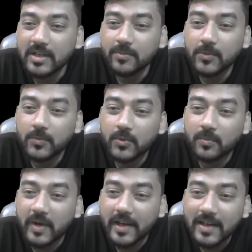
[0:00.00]
if you put
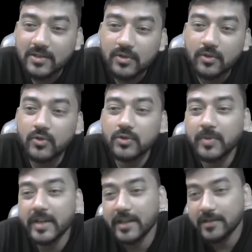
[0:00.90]
minus 1 whole to the
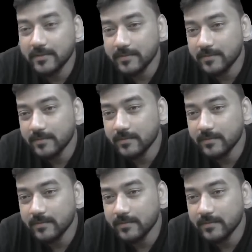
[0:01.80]
power n,